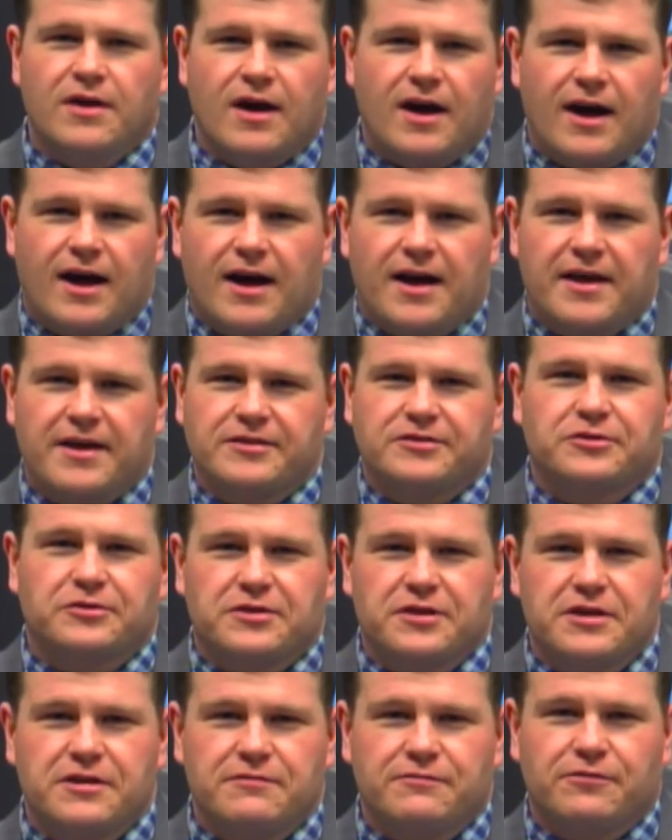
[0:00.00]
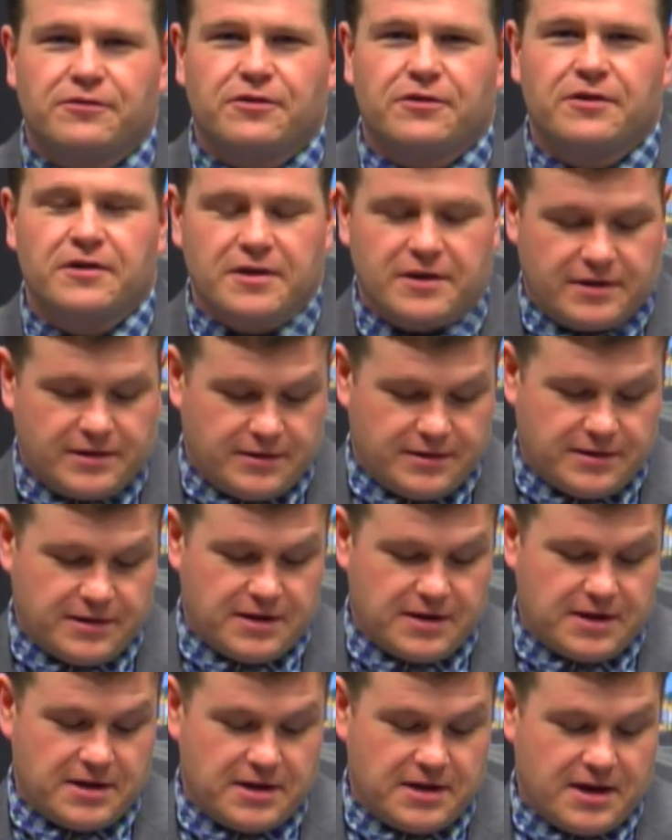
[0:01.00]
Uh, Hazel Kiefer,
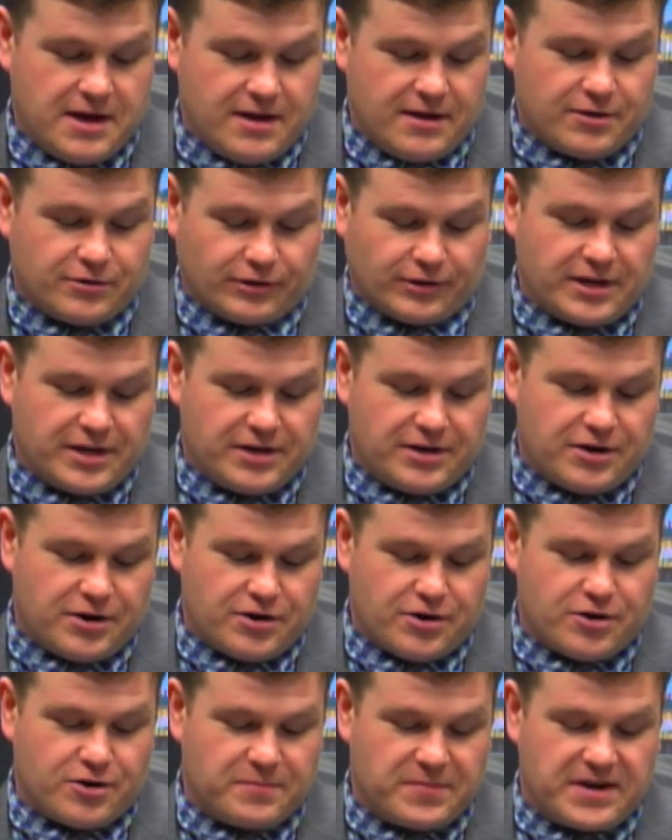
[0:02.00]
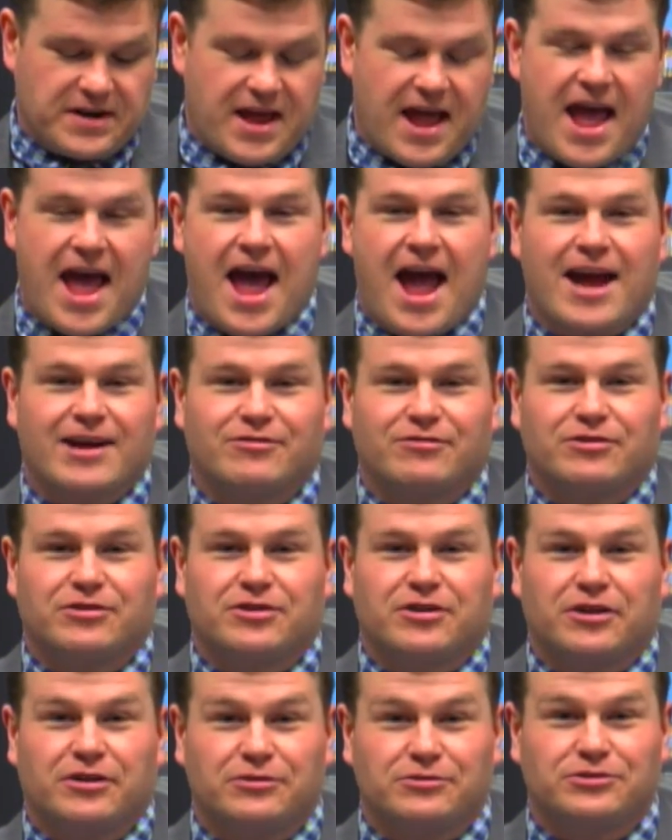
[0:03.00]
the Lynn Urban
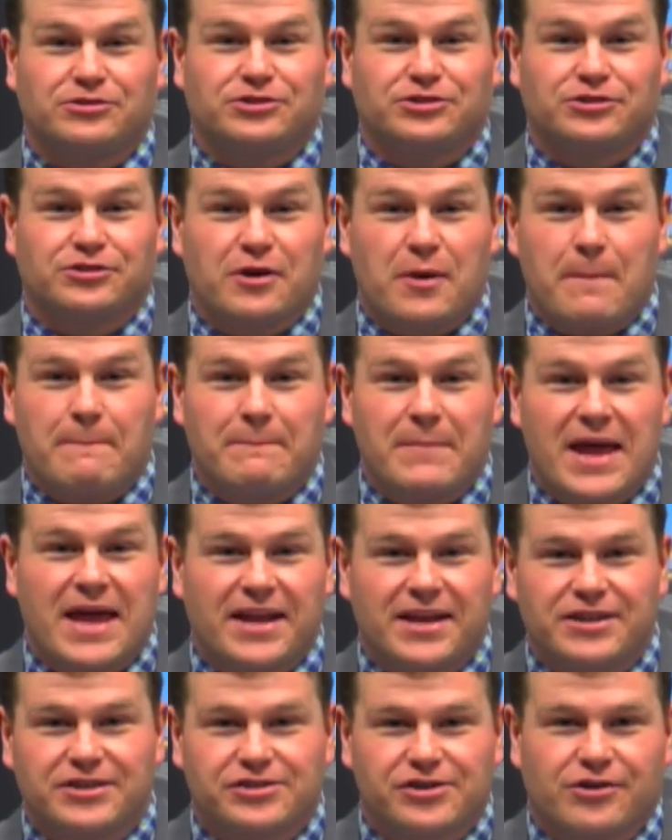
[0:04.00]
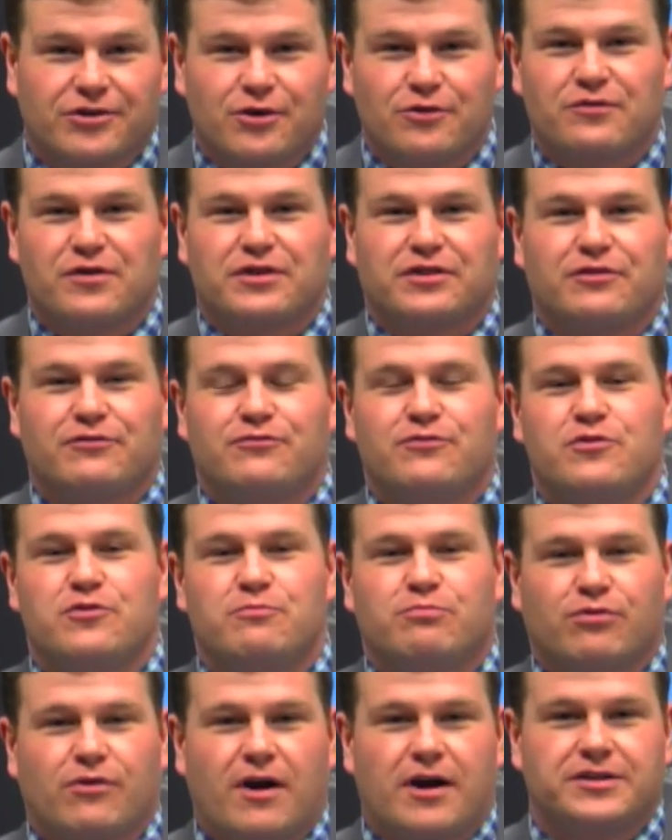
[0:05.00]
Agriculture Manager over at the
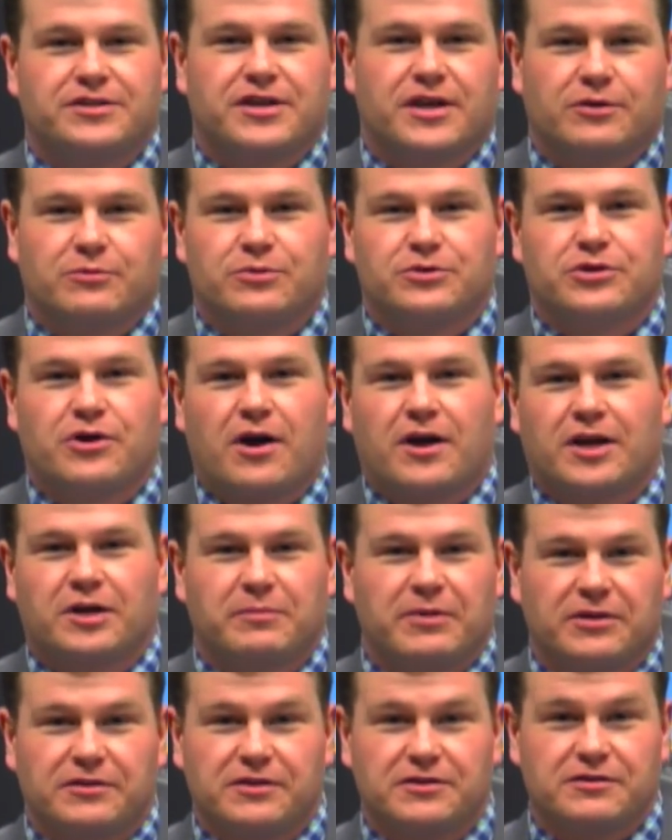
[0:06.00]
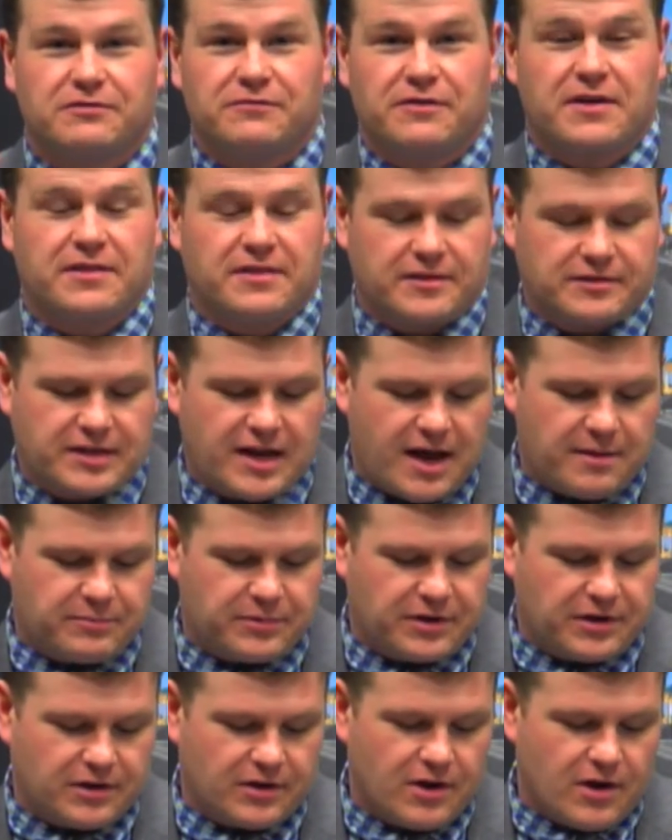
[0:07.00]
Food Project. We're talking about this event that's
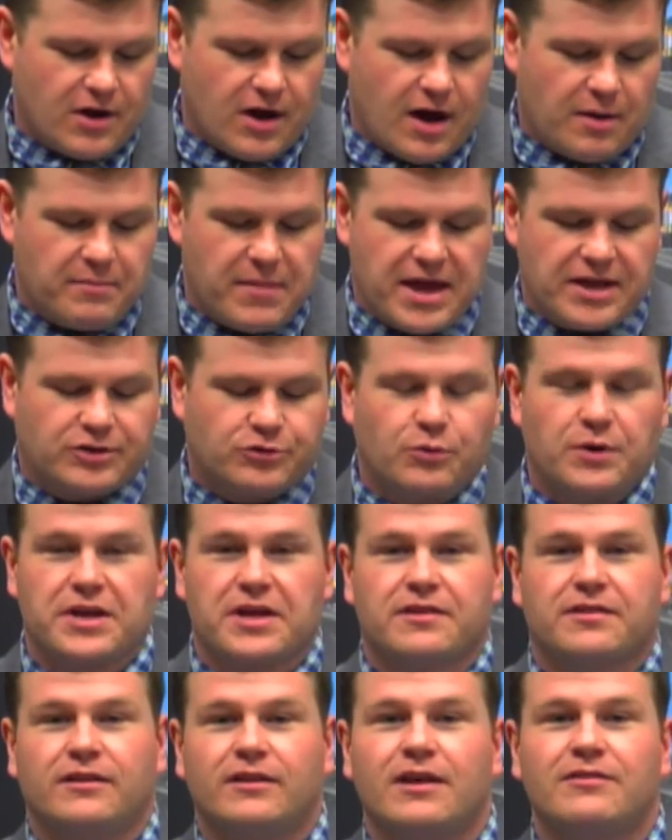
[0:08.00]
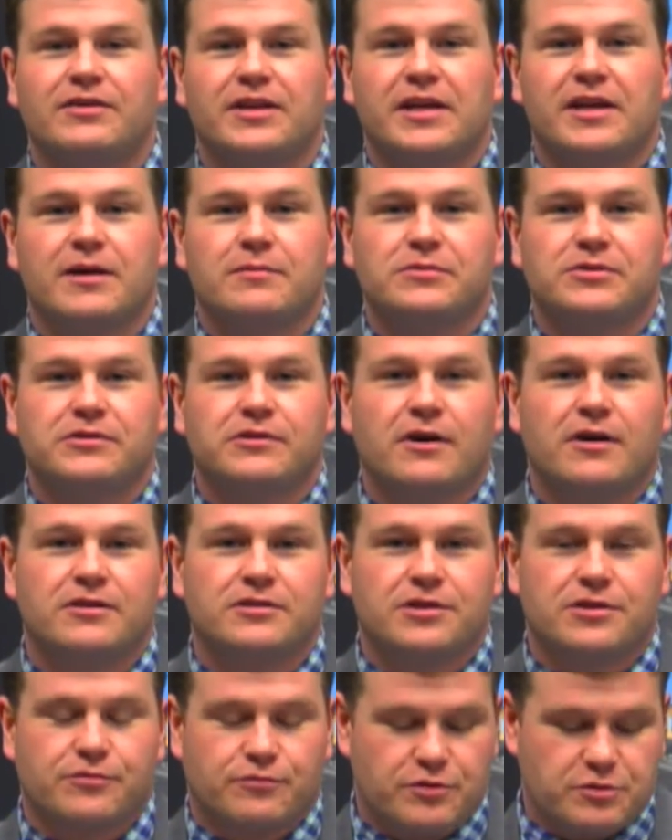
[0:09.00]
happening May twentieth, eleven A M start
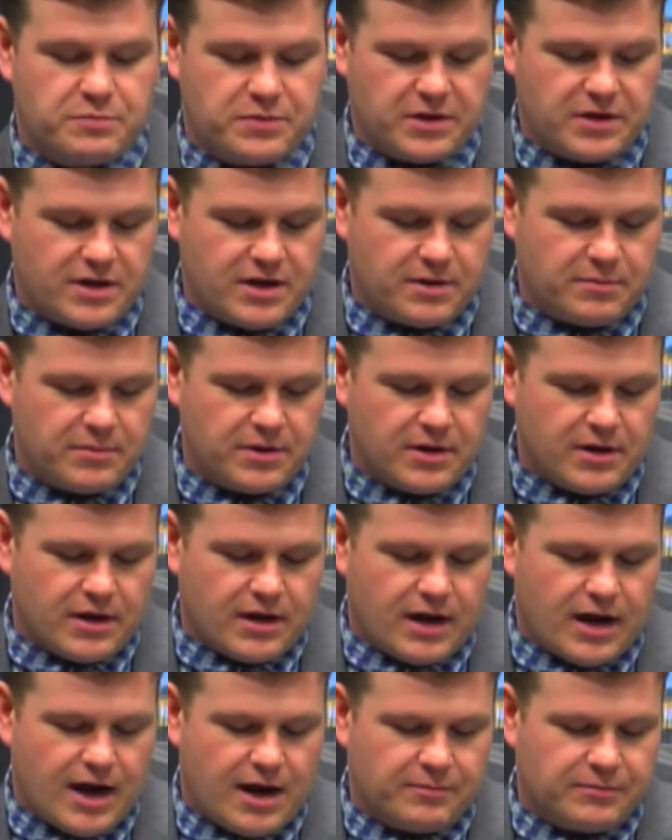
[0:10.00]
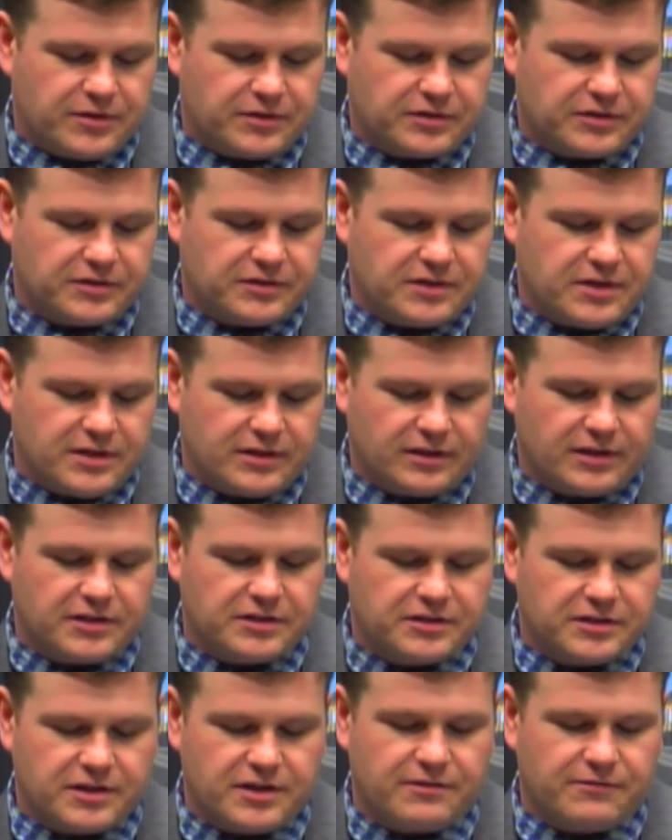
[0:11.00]
to three P M Um, this is the Lynn
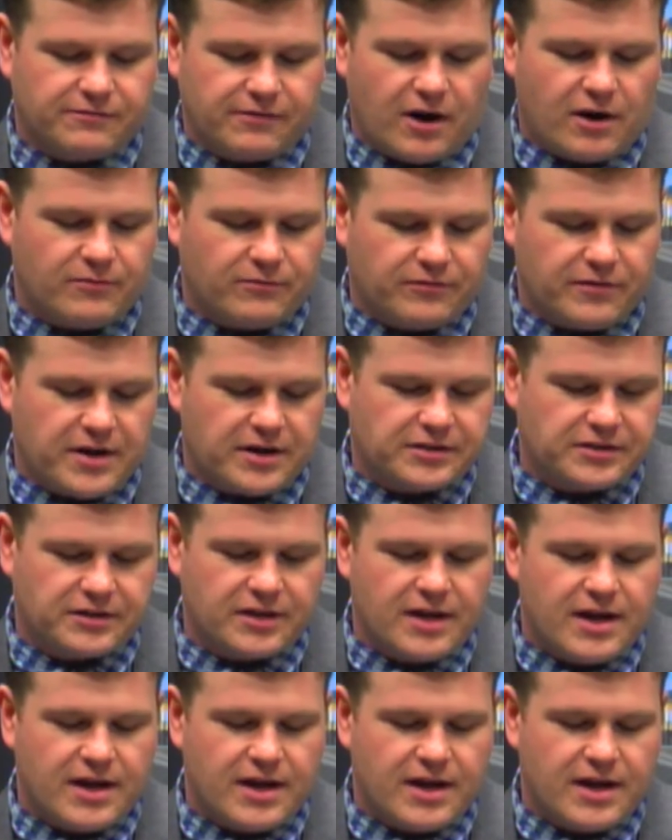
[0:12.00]
City Farm Fest.